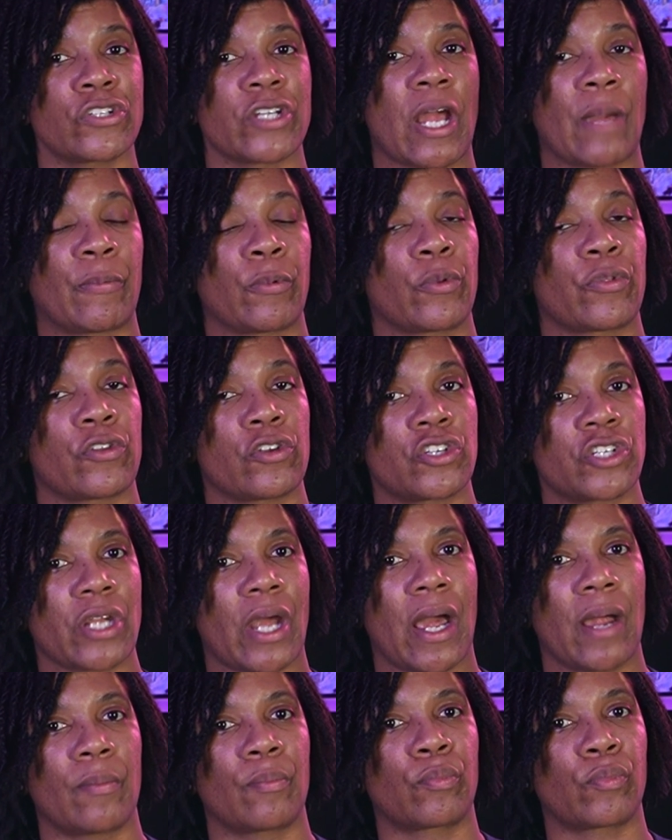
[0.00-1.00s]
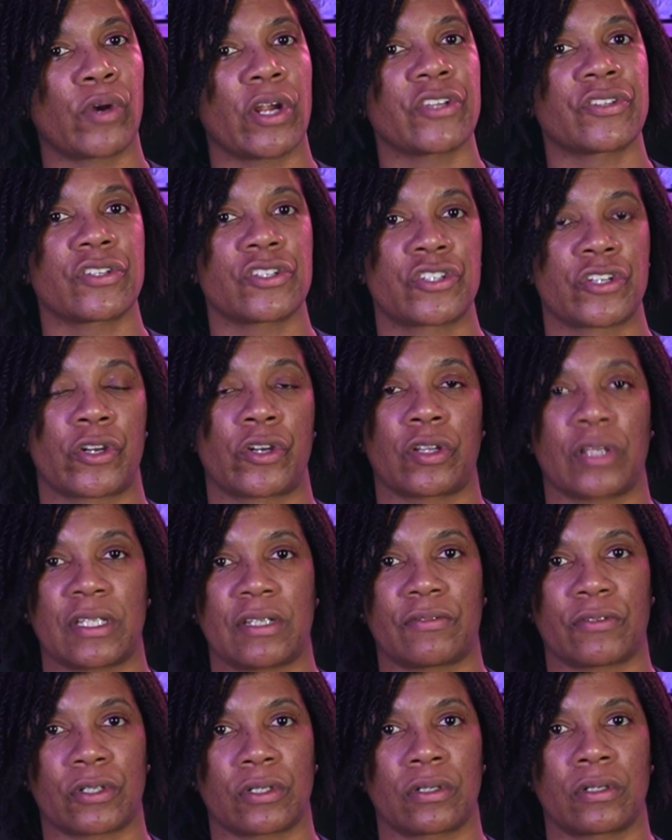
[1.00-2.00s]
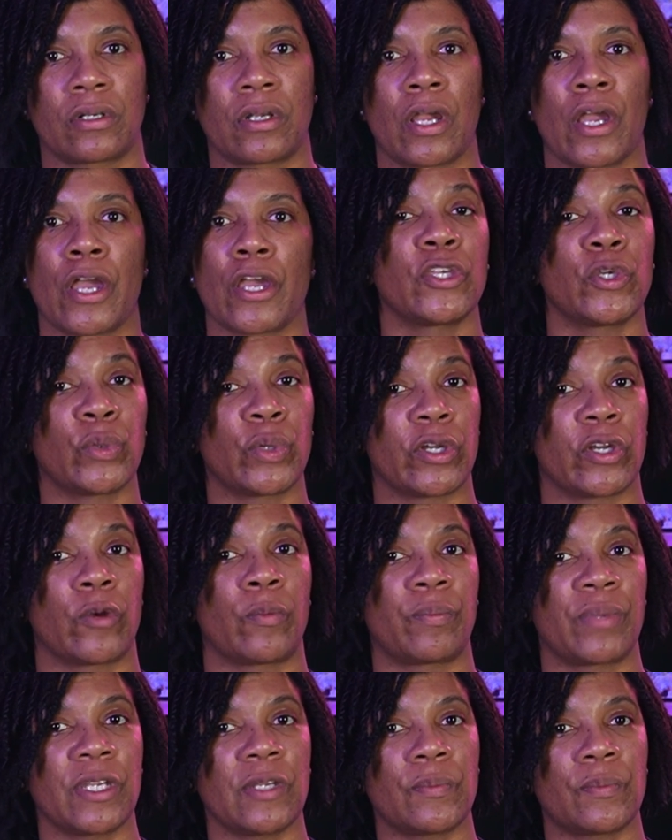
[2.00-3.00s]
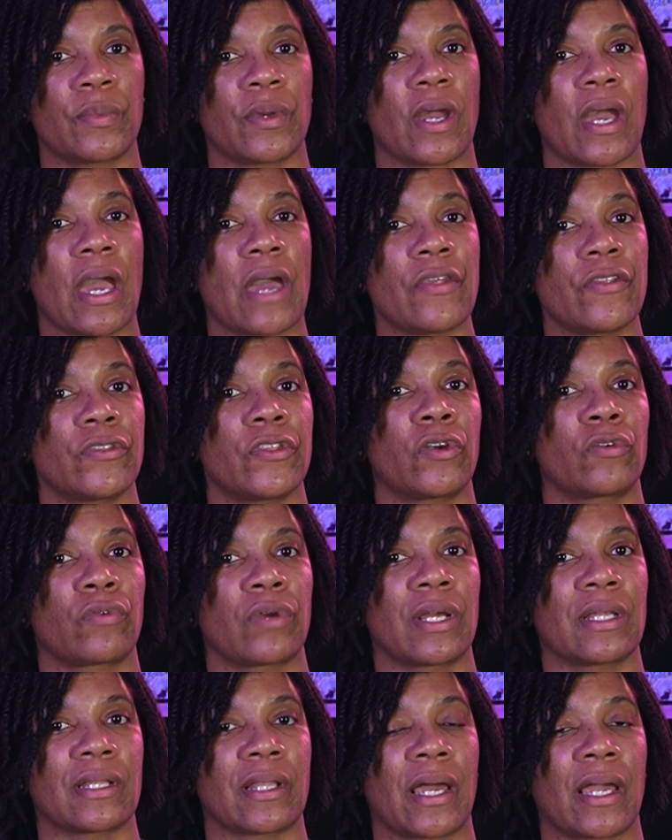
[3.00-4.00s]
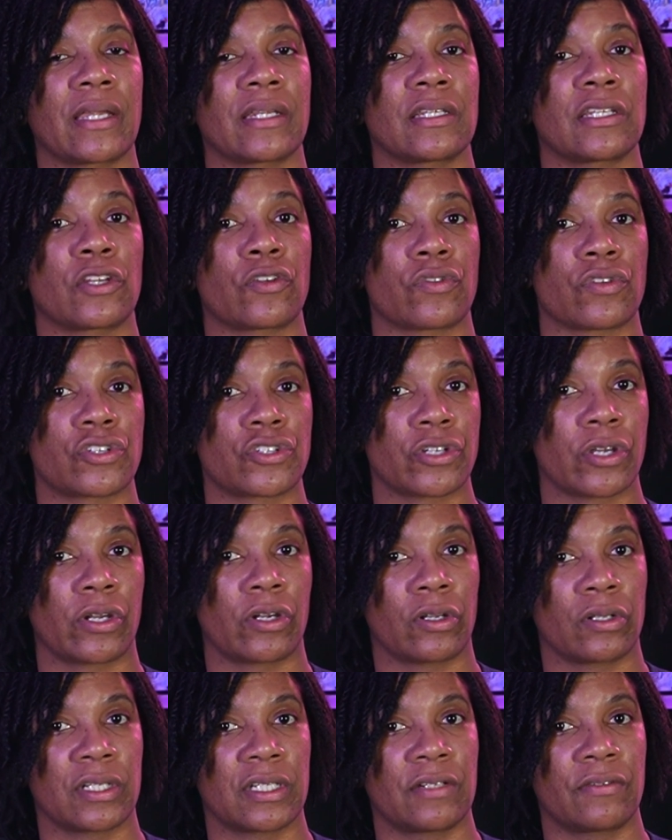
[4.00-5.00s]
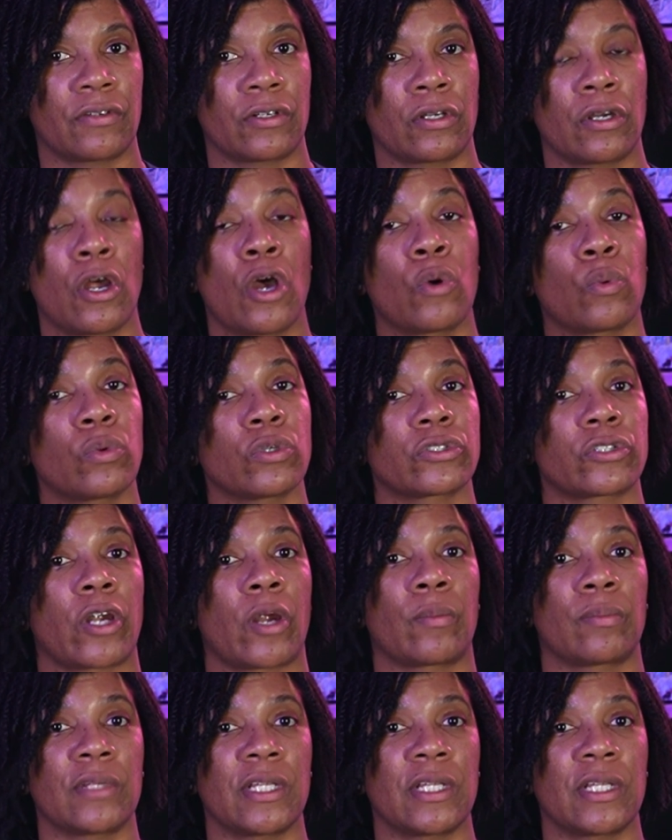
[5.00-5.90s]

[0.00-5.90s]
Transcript: you're happy with your shot, press the shutter lever. You'll hear a beep and the red light near the shutter lever will start